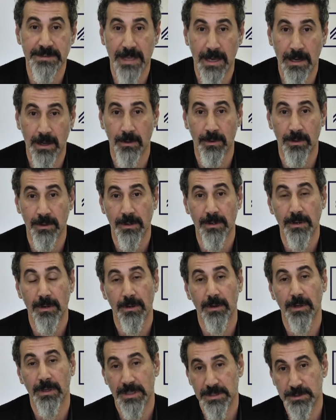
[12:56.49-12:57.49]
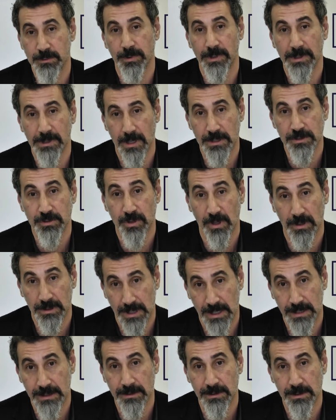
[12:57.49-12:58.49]
now, because we launched
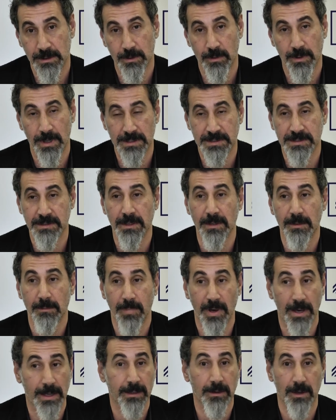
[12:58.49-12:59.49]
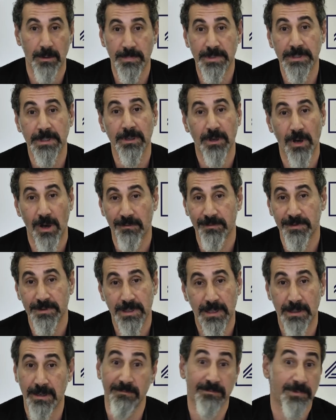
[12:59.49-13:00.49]
online in the U.S., buying Armenian coffee
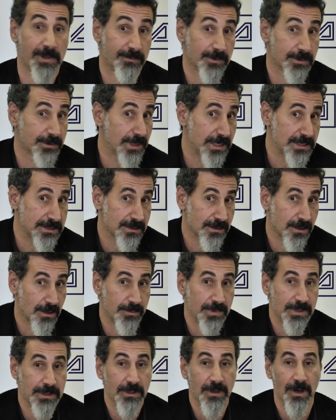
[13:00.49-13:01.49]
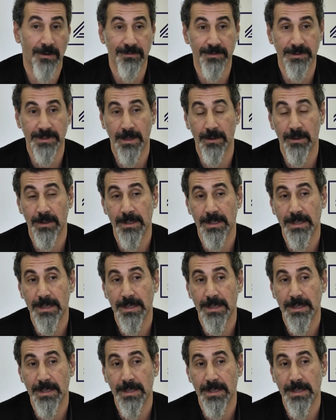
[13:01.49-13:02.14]
that have never tasted Armenian coffee now.